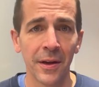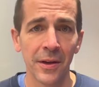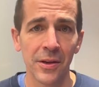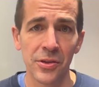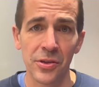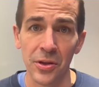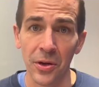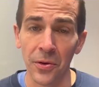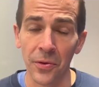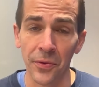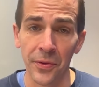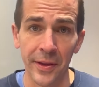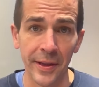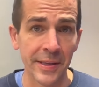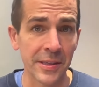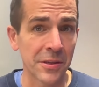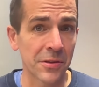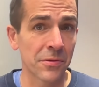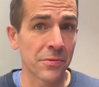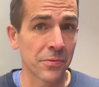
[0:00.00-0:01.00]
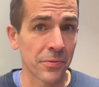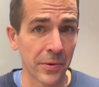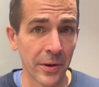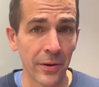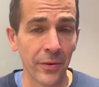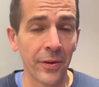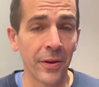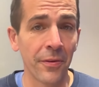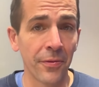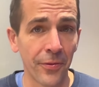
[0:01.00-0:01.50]
So this
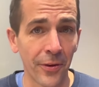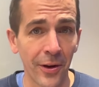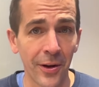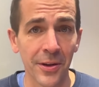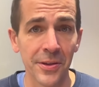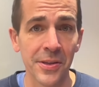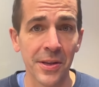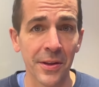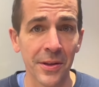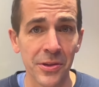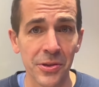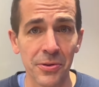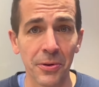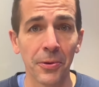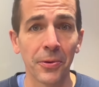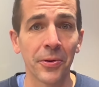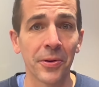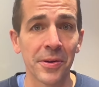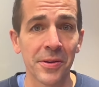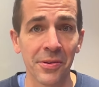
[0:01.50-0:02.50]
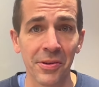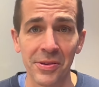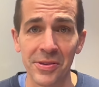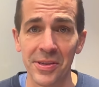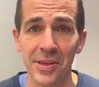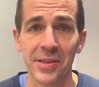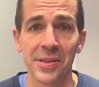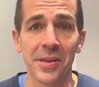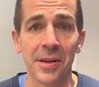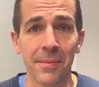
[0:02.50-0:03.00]
really falls on the shoulders of the
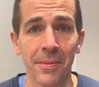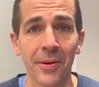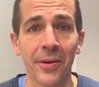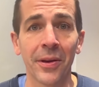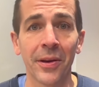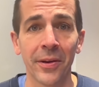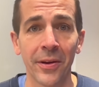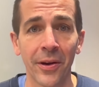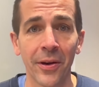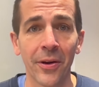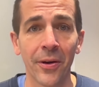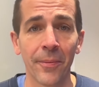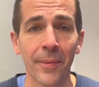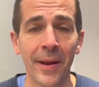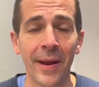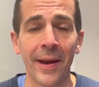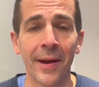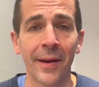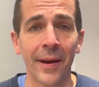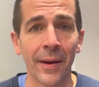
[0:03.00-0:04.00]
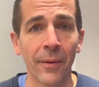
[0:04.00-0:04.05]
$60 million man.